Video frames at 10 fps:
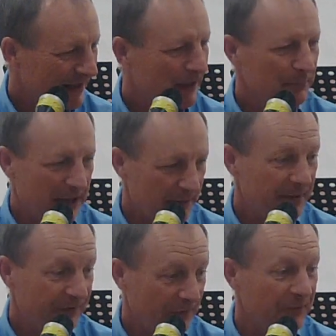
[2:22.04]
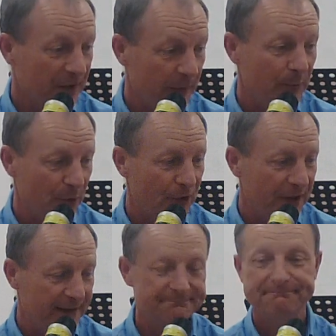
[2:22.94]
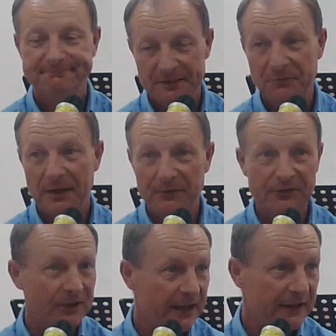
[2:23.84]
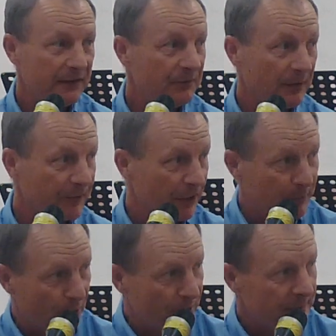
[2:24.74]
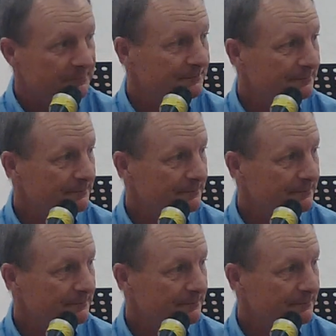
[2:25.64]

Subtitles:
It might be sometimes boring. Sometimes exciting, sometimes boring.